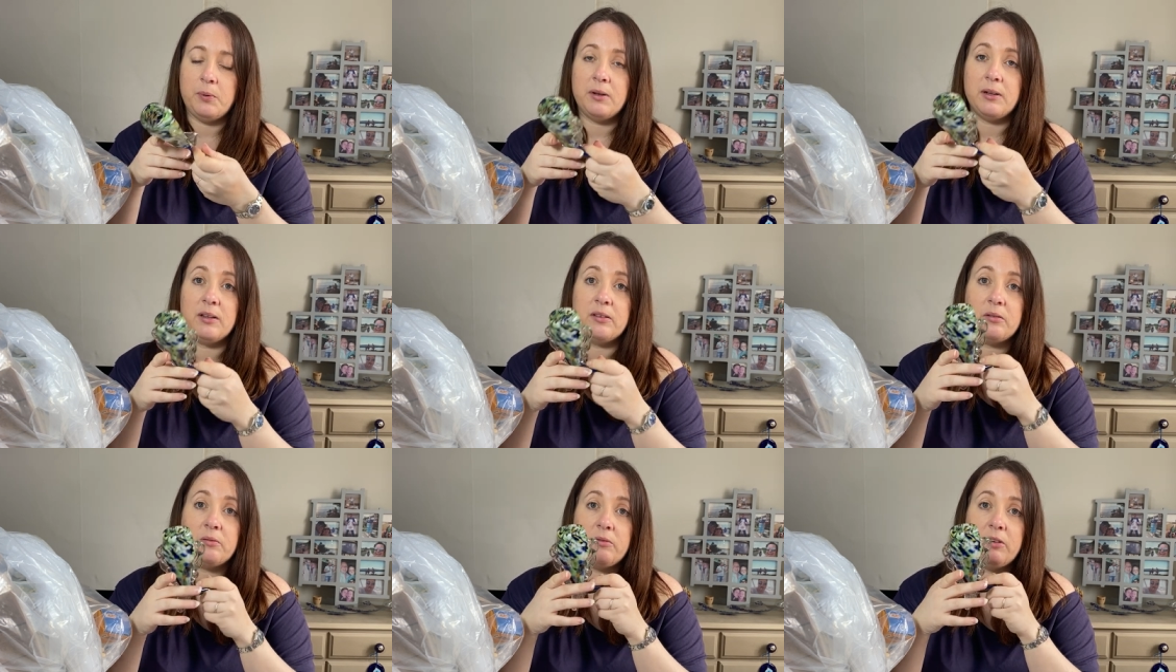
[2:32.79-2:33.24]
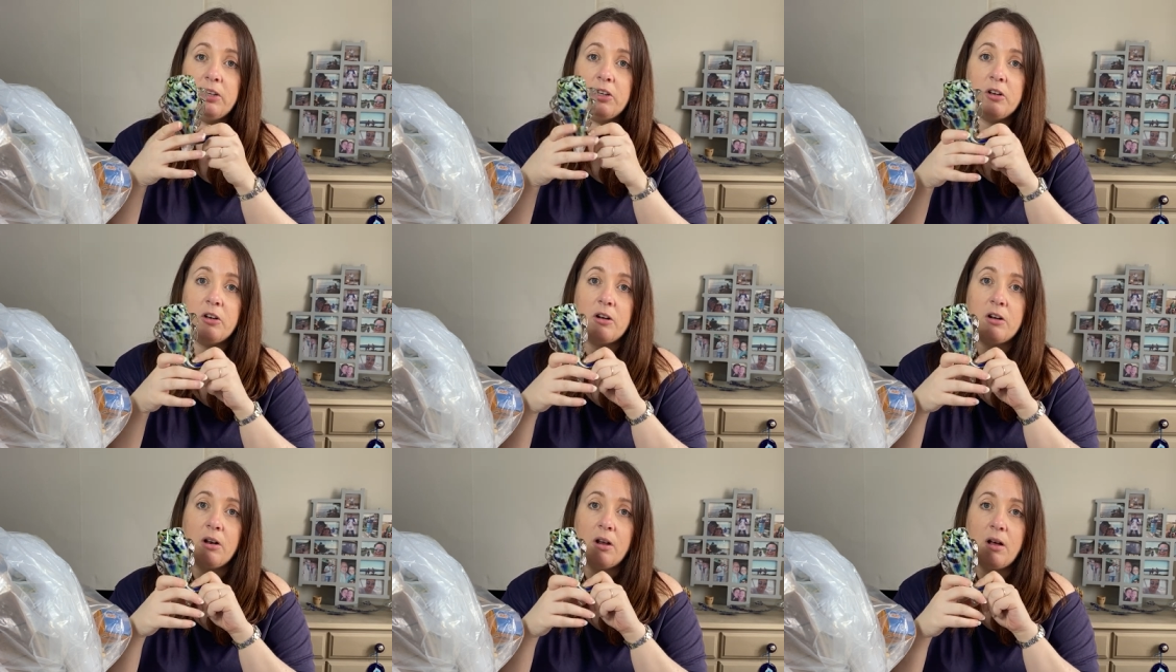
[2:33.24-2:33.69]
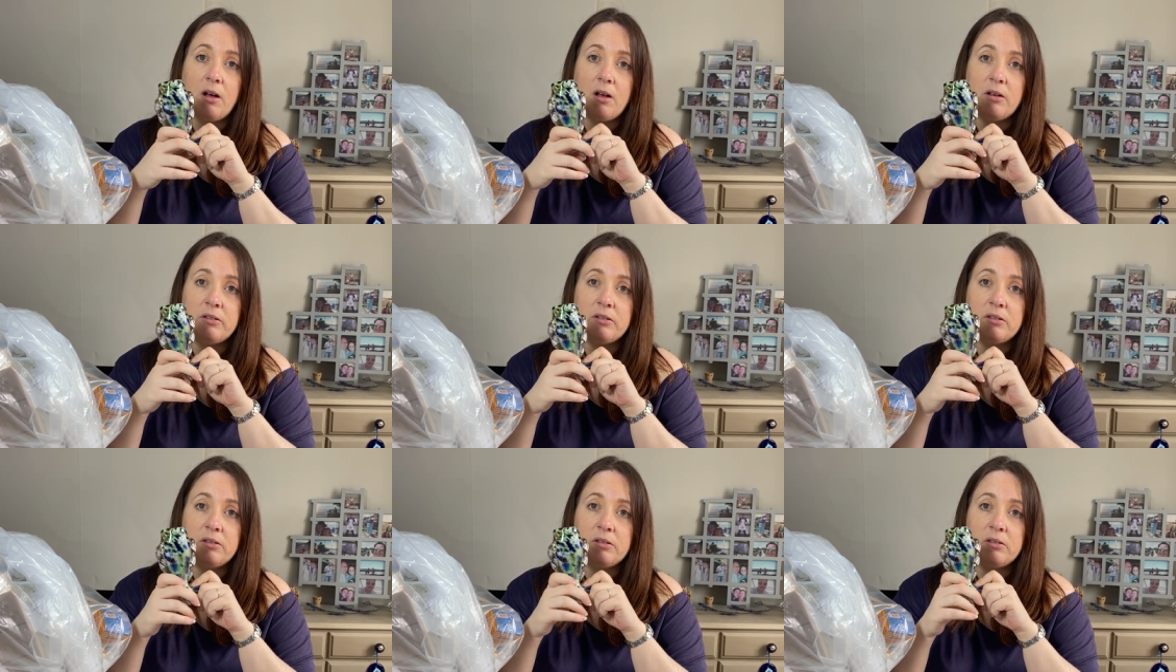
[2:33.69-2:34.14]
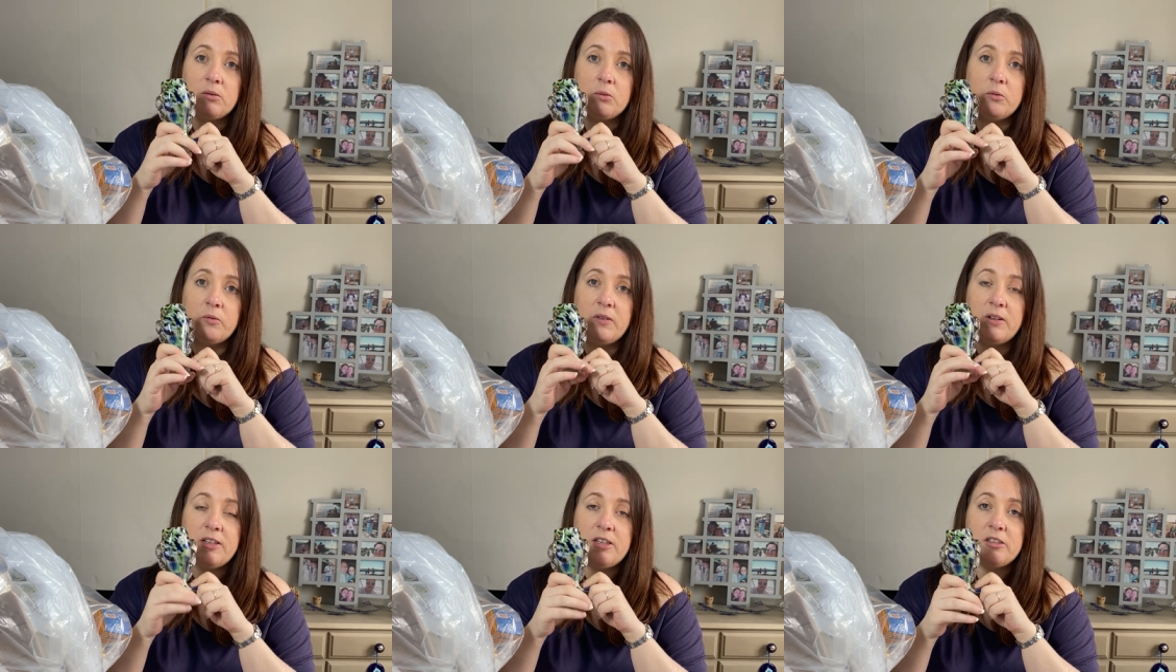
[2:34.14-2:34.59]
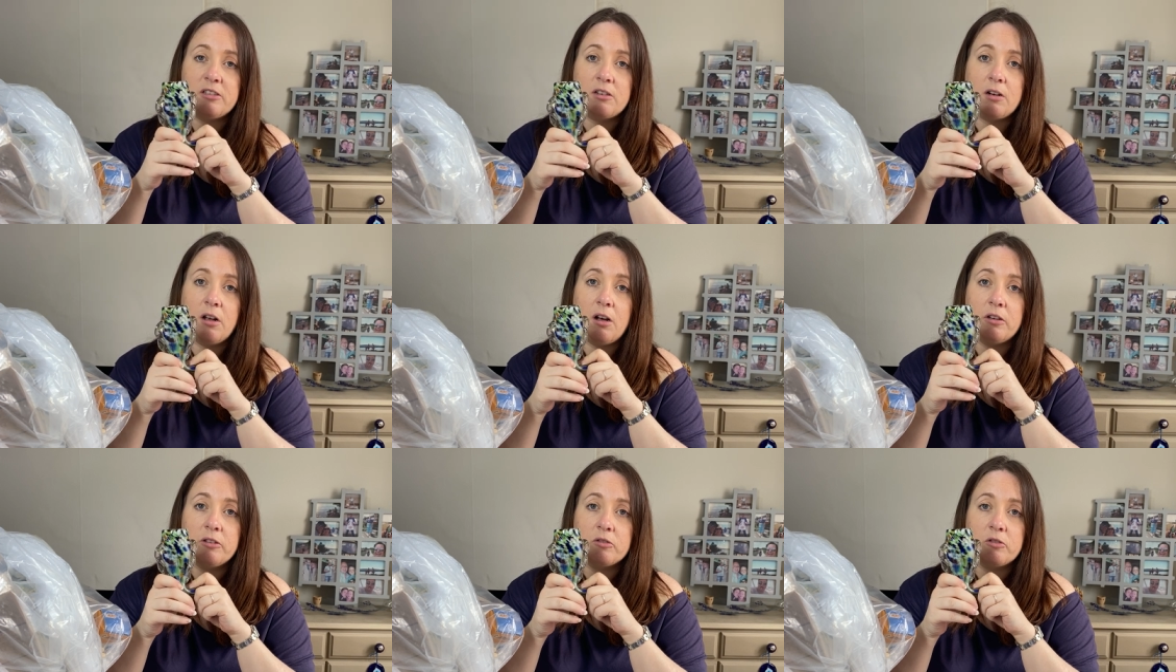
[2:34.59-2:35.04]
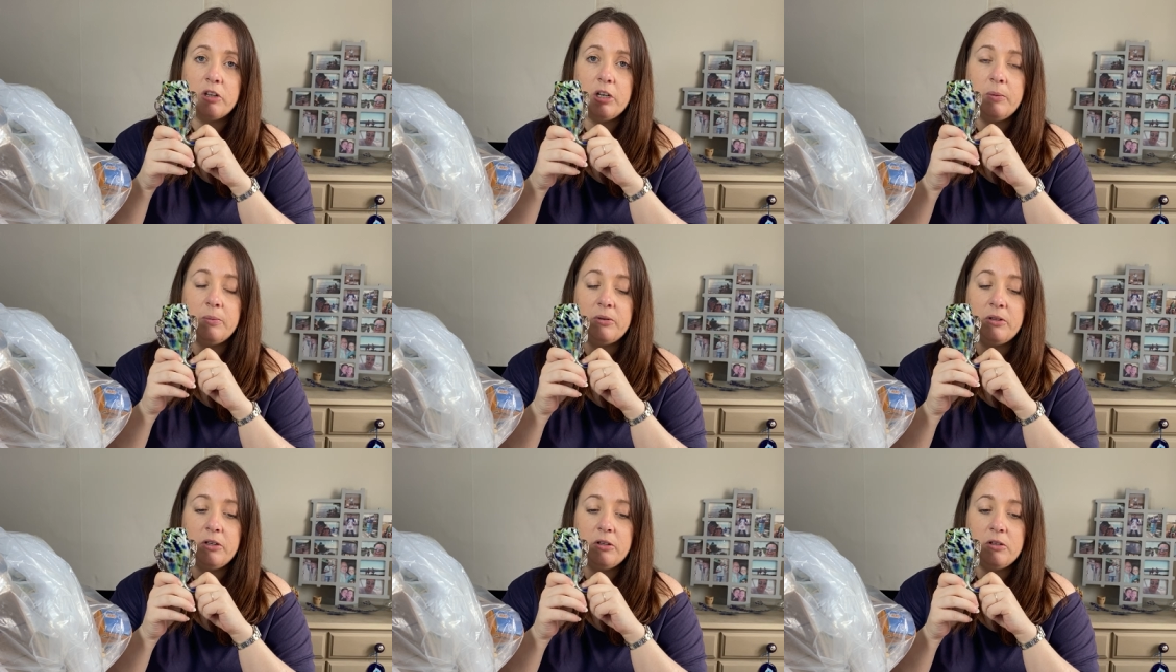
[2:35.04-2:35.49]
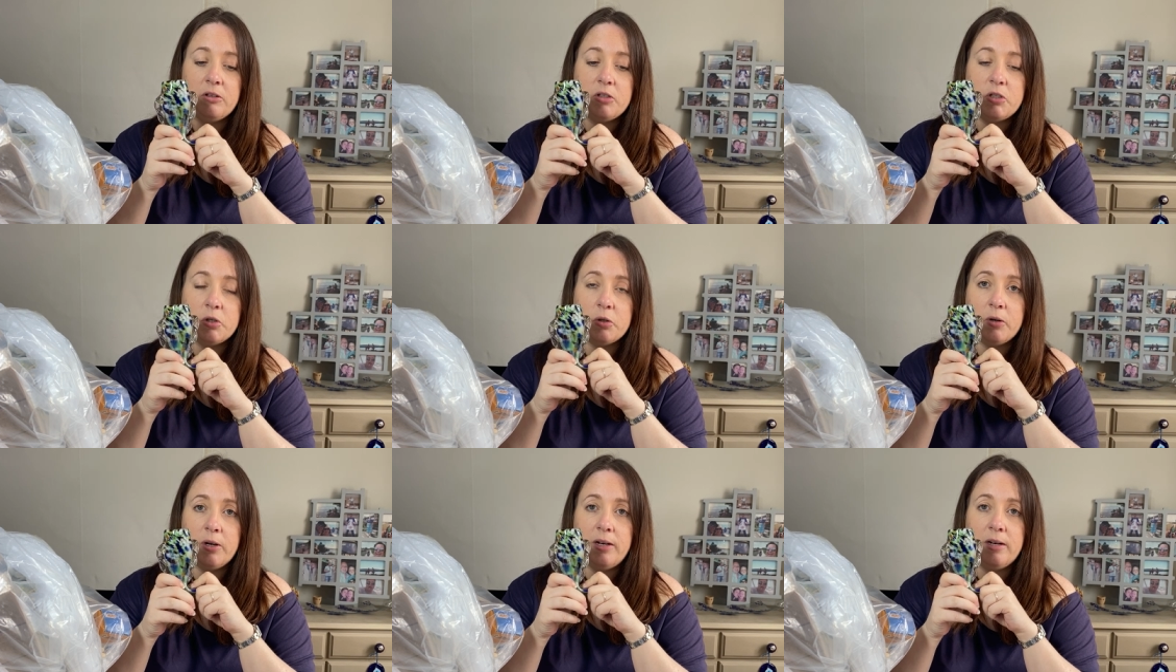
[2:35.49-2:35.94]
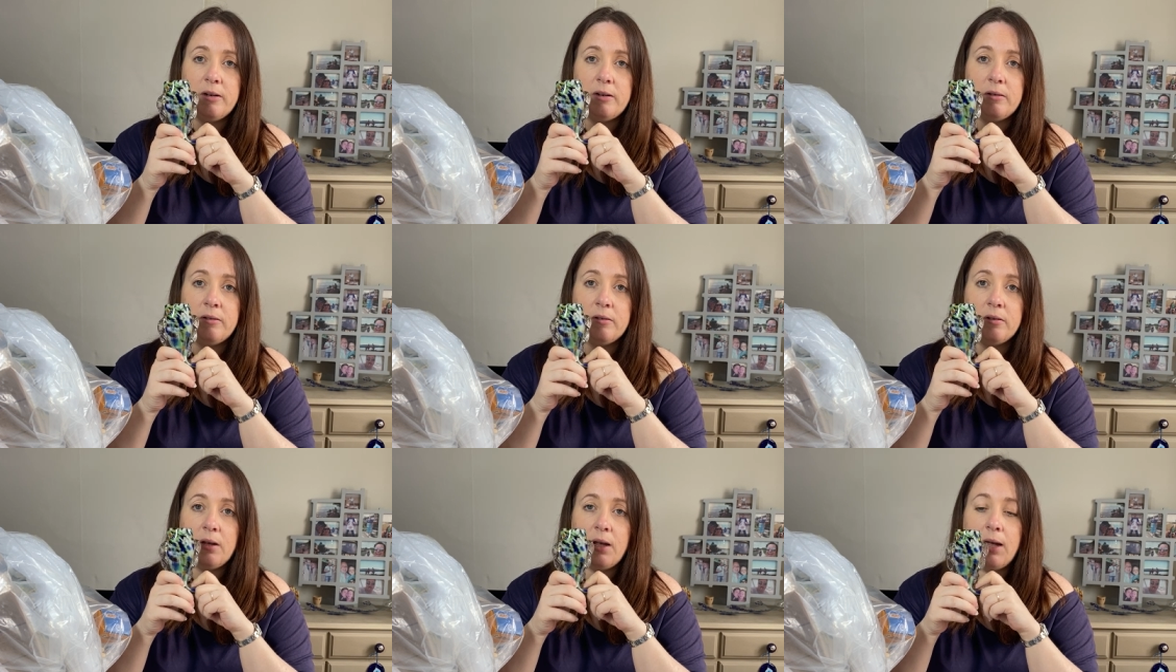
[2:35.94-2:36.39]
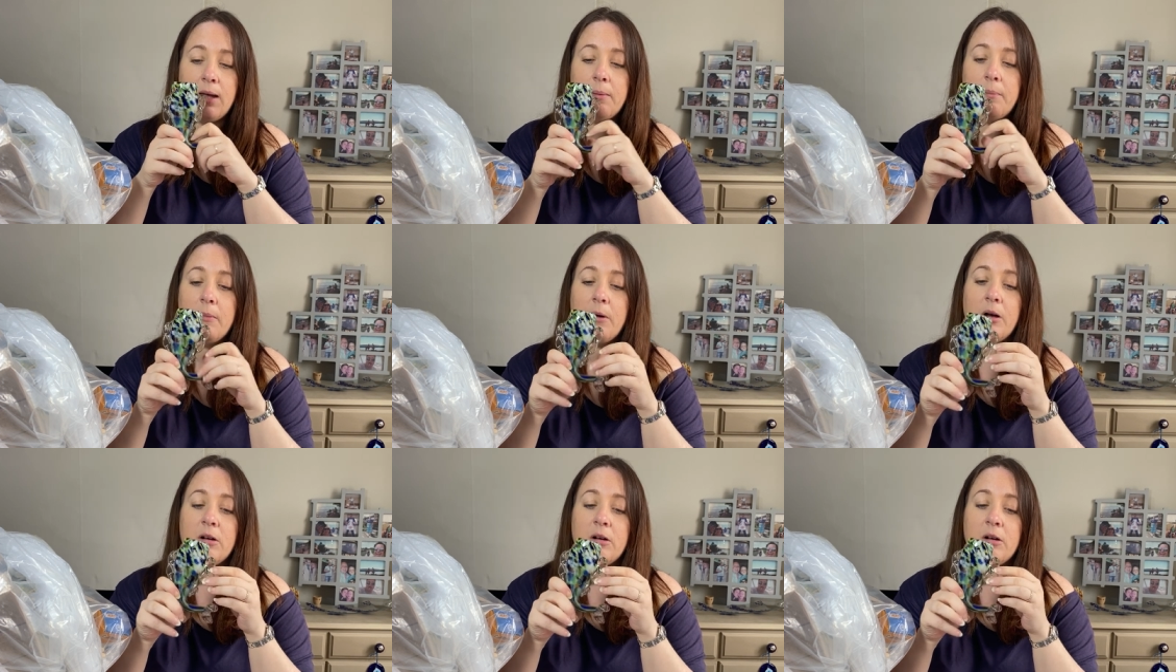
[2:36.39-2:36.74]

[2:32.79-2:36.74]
There's some really good glass, sort of vintage glass groups that you can join and um,